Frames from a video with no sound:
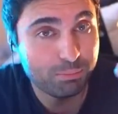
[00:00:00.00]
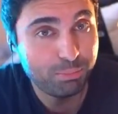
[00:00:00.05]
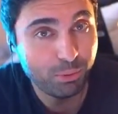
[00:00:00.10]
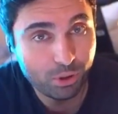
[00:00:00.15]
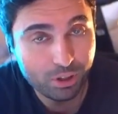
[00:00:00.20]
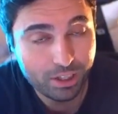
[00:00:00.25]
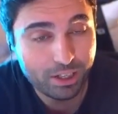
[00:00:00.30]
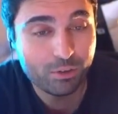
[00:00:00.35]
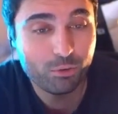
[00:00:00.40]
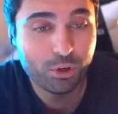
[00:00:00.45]

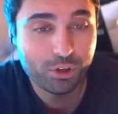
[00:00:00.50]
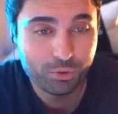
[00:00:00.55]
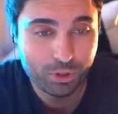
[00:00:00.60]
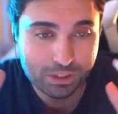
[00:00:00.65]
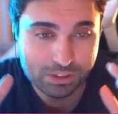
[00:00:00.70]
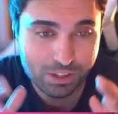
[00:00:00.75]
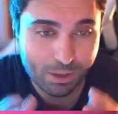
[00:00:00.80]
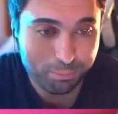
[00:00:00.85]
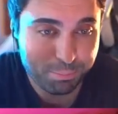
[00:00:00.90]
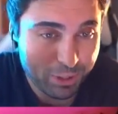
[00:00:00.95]
Burna
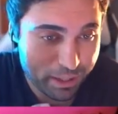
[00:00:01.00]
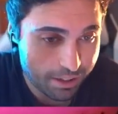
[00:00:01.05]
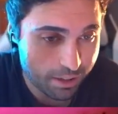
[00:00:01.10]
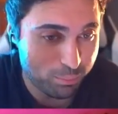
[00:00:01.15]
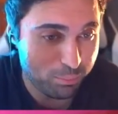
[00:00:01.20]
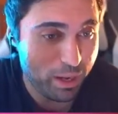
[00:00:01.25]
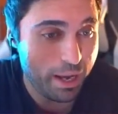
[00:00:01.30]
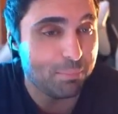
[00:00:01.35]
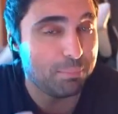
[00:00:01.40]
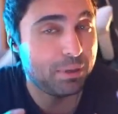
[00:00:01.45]
requires a bigger
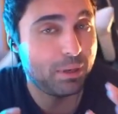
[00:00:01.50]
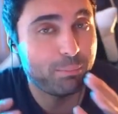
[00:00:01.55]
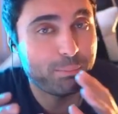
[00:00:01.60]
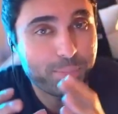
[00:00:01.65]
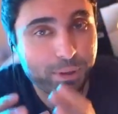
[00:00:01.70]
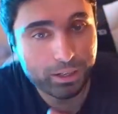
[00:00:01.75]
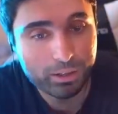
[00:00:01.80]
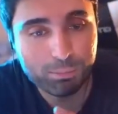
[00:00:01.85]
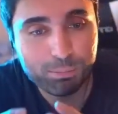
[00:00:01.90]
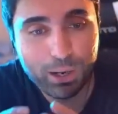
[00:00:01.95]
map, and a
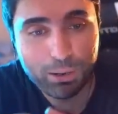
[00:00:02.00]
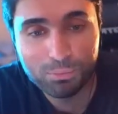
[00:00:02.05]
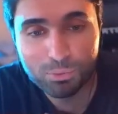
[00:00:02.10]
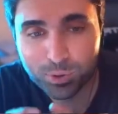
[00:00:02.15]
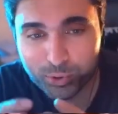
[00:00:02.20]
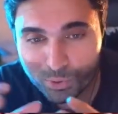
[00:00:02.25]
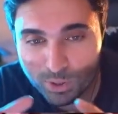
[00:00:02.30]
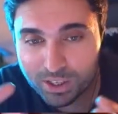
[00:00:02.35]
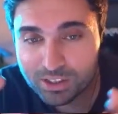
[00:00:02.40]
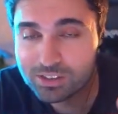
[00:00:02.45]
bigger map
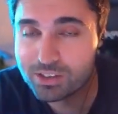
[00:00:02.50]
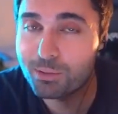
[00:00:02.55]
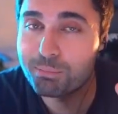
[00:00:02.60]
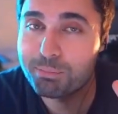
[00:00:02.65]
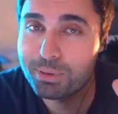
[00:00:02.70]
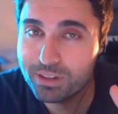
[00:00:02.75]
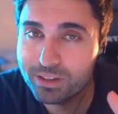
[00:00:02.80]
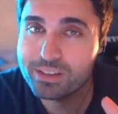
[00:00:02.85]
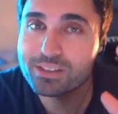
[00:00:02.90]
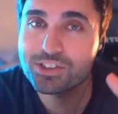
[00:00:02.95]
requires a
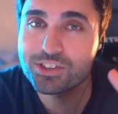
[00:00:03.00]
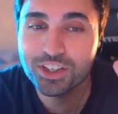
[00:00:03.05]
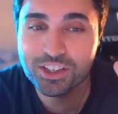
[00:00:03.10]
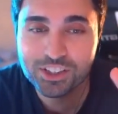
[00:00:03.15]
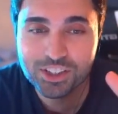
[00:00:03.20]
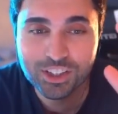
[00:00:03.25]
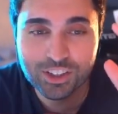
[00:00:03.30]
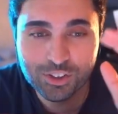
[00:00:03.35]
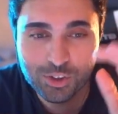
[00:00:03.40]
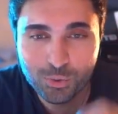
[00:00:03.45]

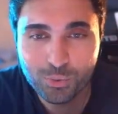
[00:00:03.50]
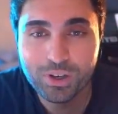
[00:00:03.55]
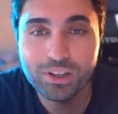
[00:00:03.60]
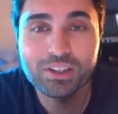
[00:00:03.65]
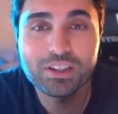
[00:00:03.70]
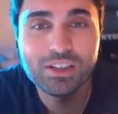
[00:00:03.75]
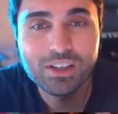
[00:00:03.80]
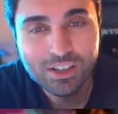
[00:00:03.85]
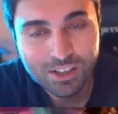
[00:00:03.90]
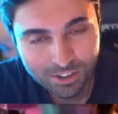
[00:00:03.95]
PlayStation
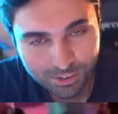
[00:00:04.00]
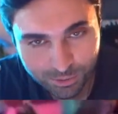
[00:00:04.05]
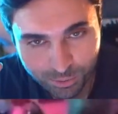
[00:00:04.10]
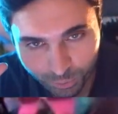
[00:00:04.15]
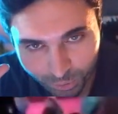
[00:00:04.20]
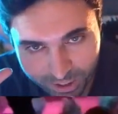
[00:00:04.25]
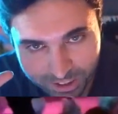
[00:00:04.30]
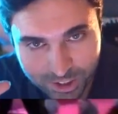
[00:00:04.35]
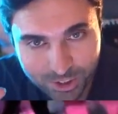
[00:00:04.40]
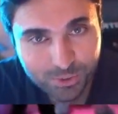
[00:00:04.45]
20,
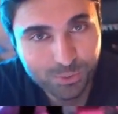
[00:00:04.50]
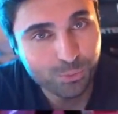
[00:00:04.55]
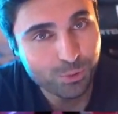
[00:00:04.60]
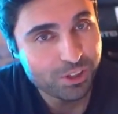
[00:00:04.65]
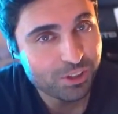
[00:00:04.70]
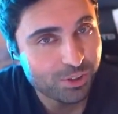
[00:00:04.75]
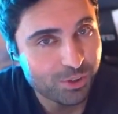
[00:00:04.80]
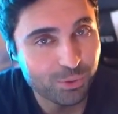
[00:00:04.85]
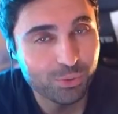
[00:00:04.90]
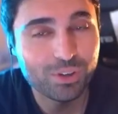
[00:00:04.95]
which we
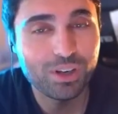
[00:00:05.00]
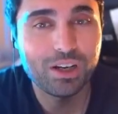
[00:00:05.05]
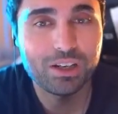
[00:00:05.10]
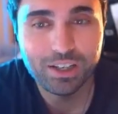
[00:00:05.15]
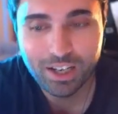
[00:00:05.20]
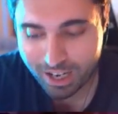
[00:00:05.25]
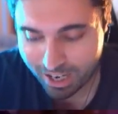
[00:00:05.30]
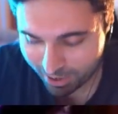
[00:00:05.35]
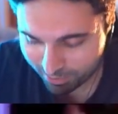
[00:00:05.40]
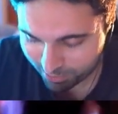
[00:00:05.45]
do not
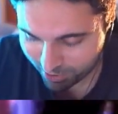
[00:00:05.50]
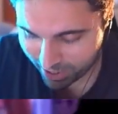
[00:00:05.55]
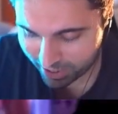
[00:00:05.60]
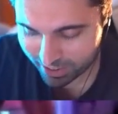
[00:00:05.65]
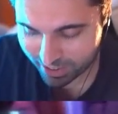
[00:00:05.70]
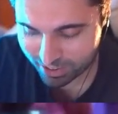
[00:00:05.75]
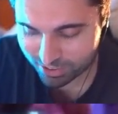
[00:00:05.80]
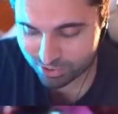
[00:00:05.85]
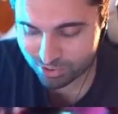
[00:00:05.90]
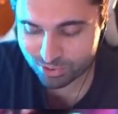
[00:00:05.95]
have right
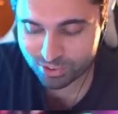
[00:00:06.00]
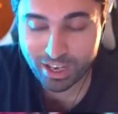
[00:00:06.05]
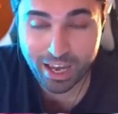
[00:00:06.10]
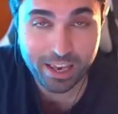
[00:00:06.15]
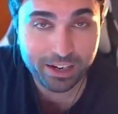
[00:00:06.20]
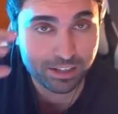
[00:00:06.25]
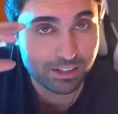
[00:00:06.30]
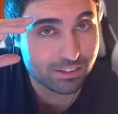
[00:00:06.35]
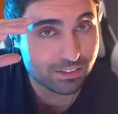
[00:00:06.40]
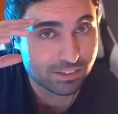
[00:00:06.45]
now. So
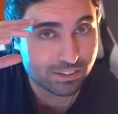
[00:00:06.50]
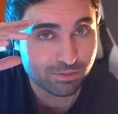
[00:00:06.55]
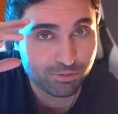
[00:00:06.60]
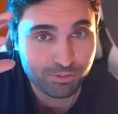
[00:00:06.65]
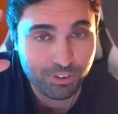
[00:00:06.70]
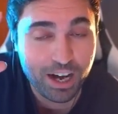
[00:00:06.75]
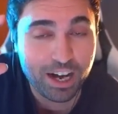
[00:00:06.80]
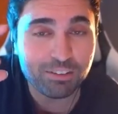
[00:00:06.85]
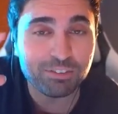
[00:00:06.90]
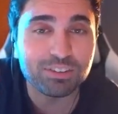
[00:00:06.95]
that is
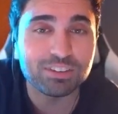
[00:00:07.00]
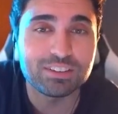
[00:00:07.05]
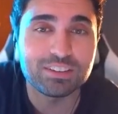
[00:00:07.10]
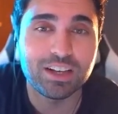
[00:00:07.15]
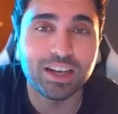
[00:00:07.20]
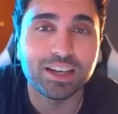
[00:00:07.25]
500